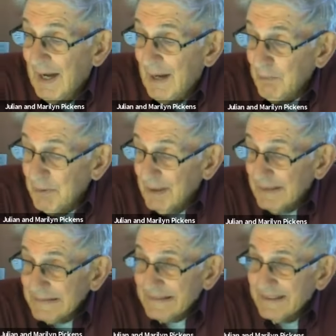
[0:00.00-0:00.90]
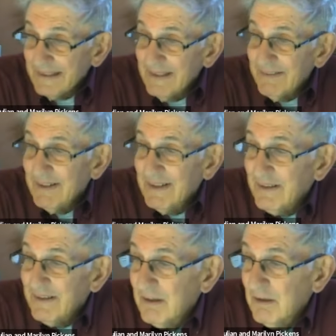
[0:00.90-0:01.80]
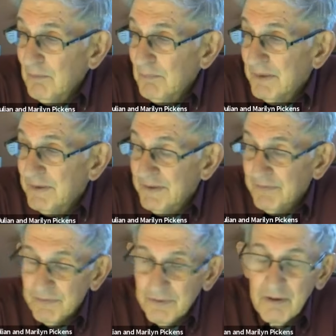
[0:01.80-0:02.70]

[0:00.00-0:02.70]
I would like to take that a little bit different,